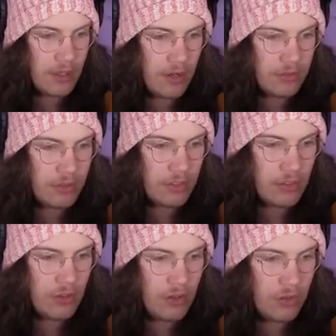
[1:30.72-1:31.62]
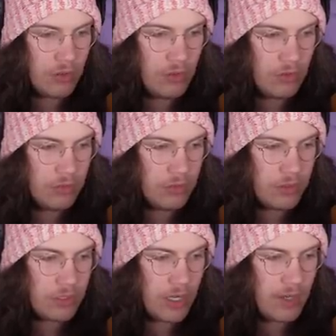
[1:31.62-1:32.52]
we're going through the door. Ooh,
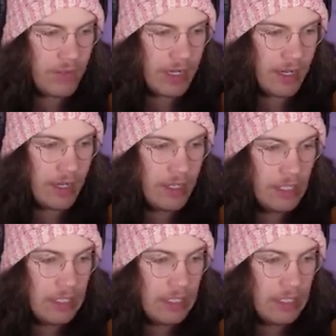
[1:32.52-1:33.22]
it's kind of like a...